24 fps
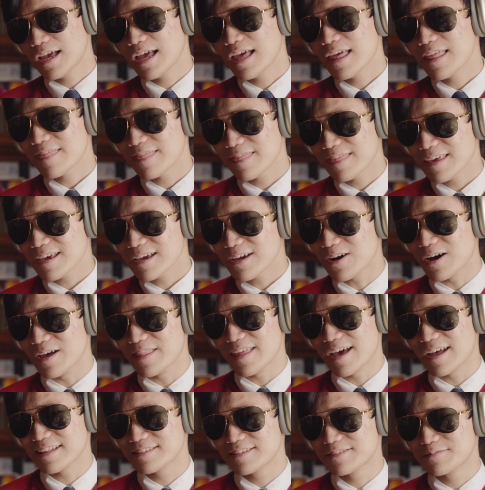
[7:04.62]
Think on
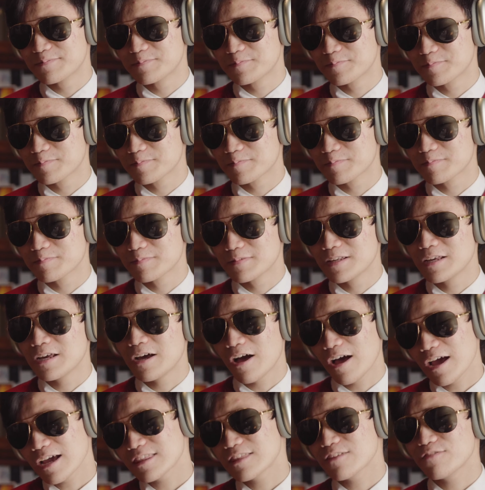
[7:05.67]
that.
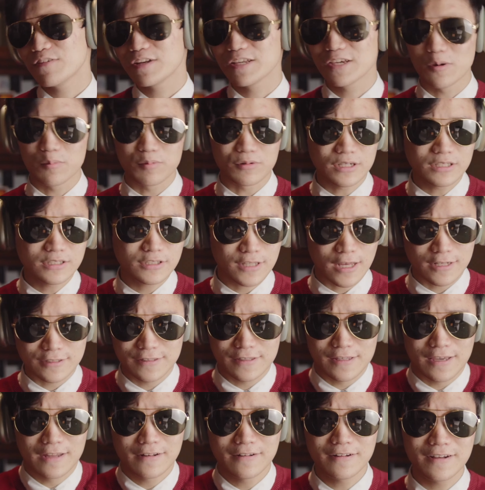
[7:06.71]
Like the video, please. That's
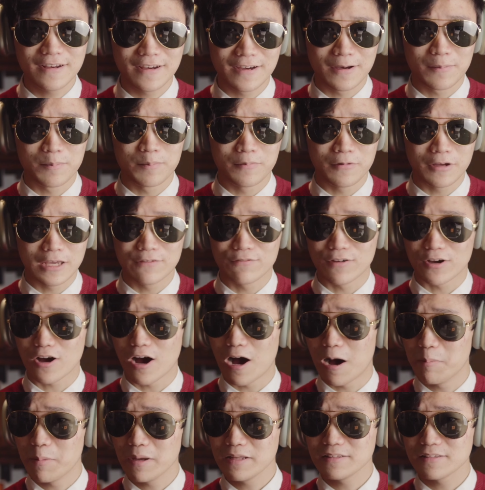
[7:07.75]
the end. Leave a
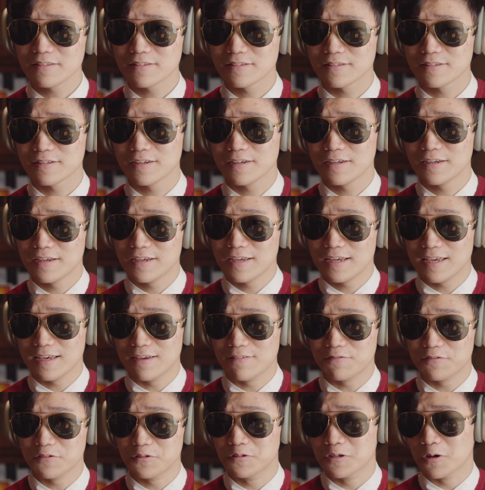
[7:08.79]
comment
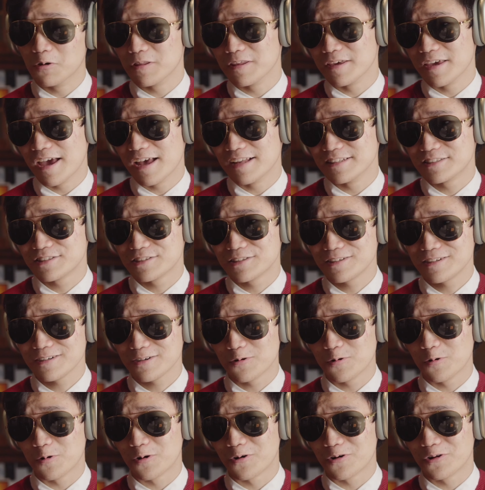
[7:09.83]
if you know the answer,
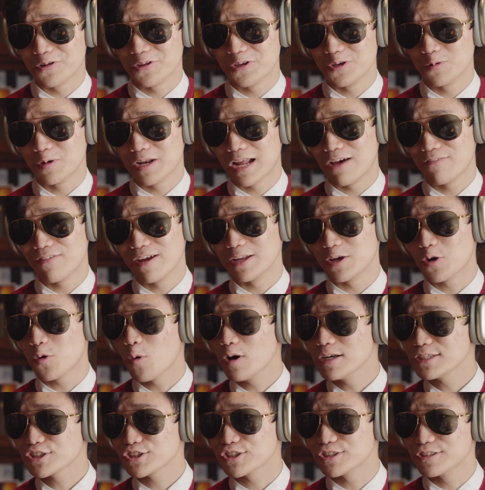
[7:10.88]
or you would have any
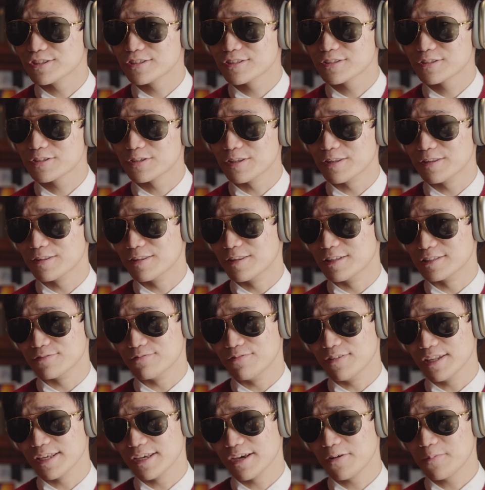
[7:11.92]
questions to this
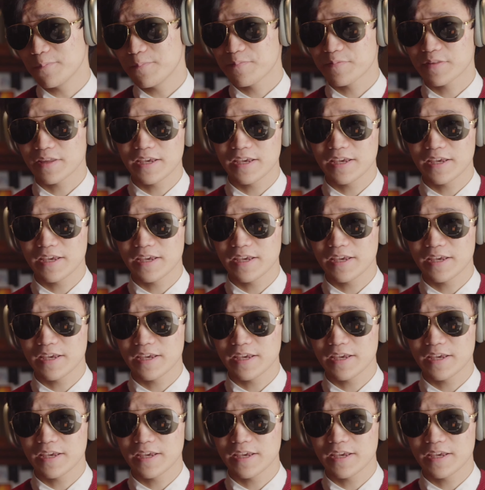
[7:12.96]
video.